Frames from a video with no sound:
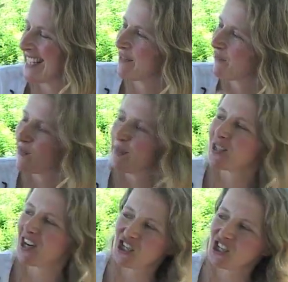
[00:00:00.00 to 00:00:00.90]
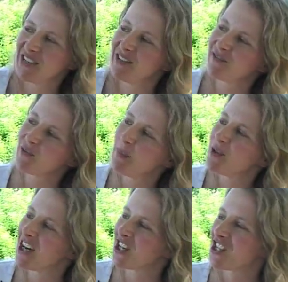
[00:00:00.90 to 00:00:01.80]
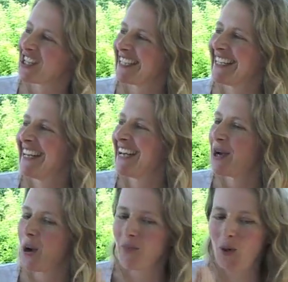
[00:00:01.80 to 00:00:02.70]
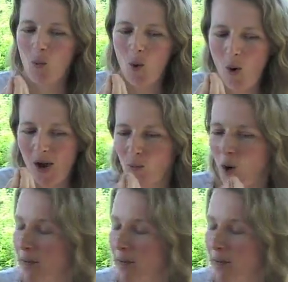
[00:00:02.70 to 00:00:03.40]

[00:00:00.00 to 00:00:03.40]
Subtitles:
is it for reproduction? If it's for reproduction, in what